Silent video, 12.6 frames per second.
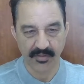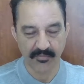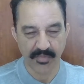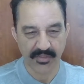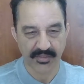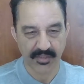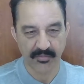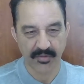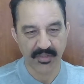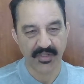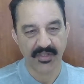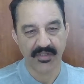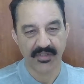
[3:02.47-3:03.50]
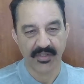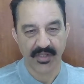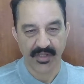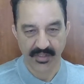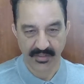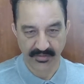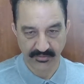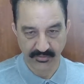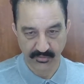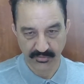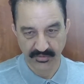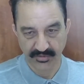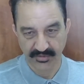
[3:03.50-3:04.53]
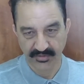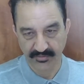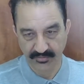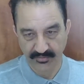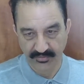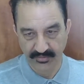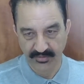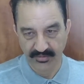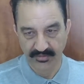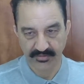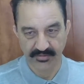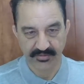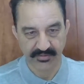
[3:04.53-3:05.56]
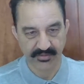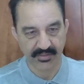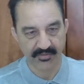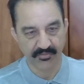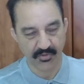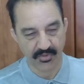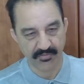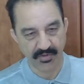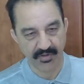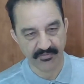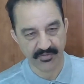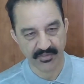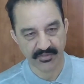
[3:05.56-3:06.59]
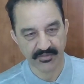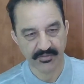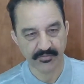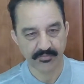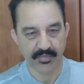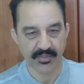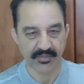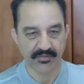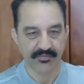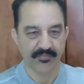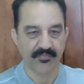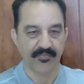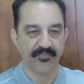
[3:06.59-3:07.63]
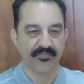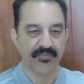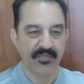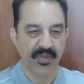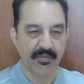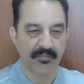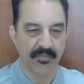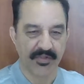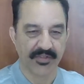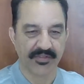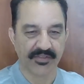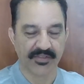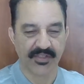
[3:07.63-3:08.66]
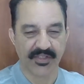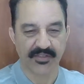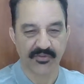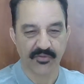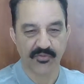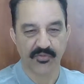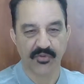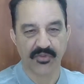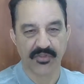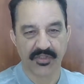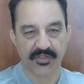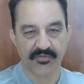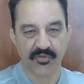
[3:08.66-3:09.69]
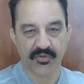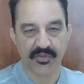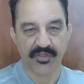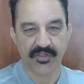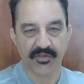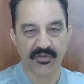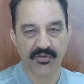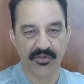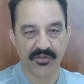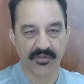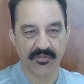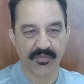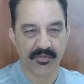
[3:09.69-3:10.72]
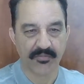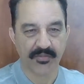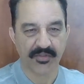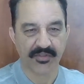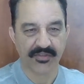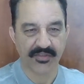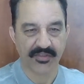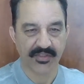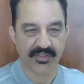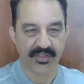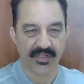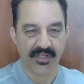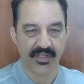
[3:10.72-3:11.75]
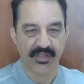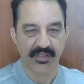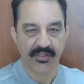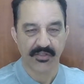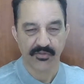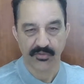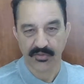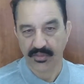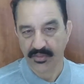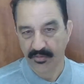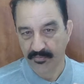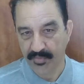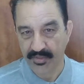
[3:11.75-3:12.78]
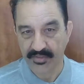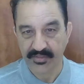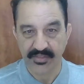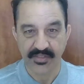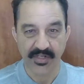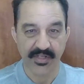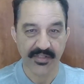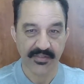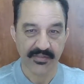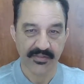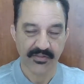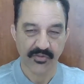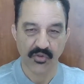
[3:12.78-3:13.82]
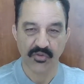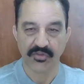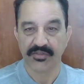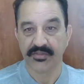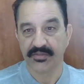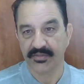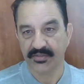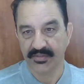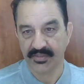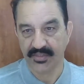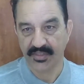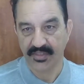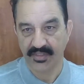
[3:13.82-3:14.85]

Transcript: the compactable. So it's 45 tons per meter square to 440 kilonewton per meter square. So the compact dry coarse